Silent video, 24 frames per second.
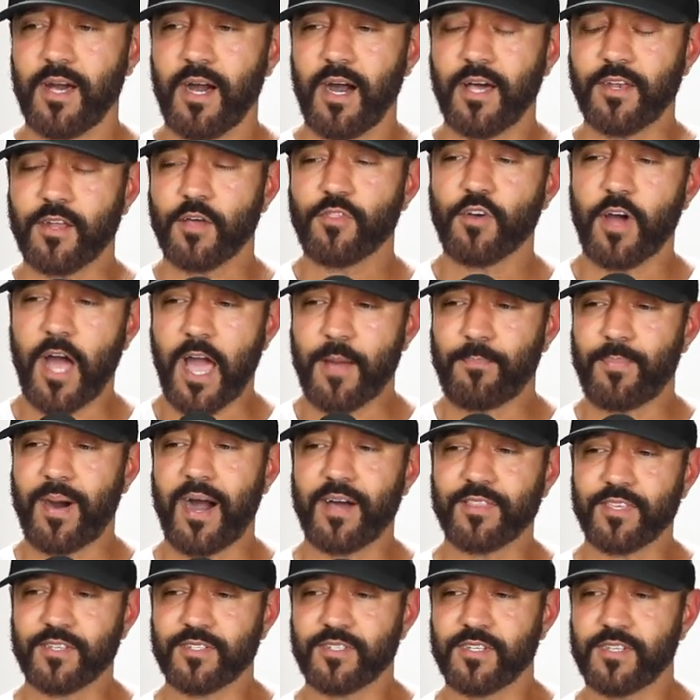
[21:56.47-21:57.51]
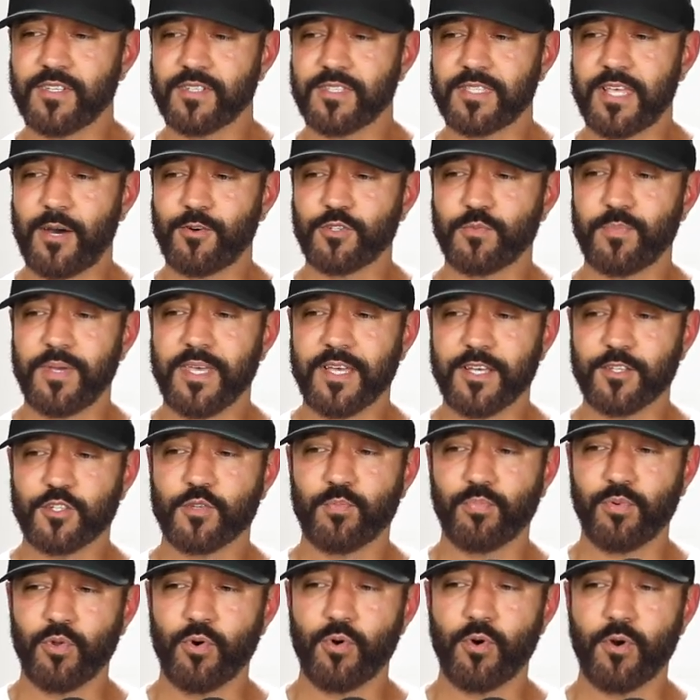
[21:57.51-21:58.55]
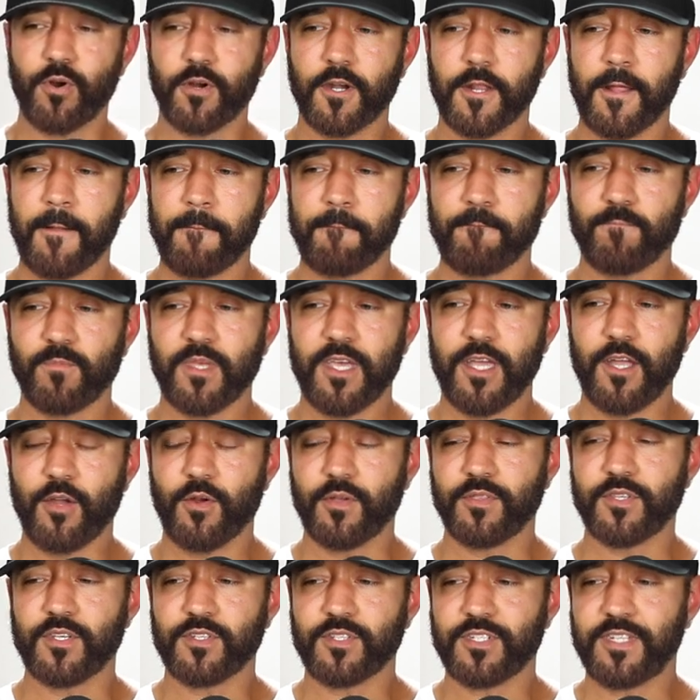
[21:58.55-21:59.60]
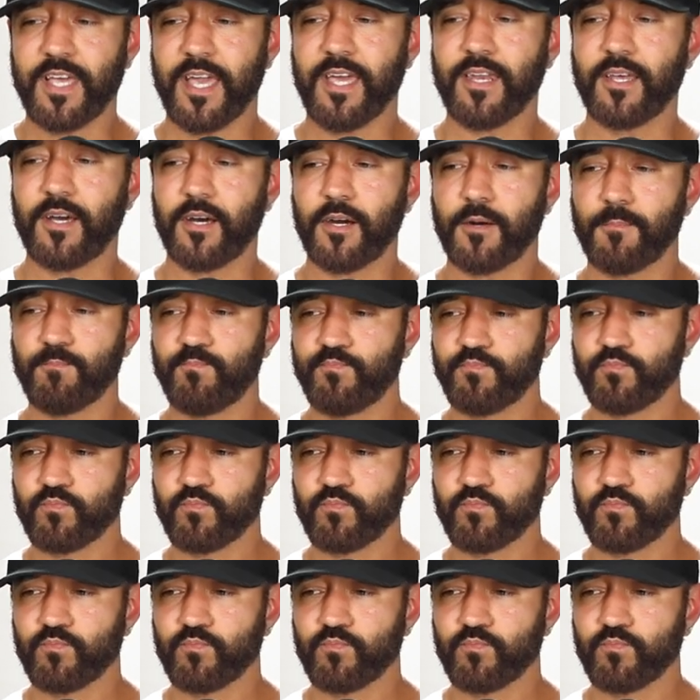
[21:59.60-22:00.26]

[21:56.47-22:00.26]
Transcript: Another hypothesis that was being explored here in this data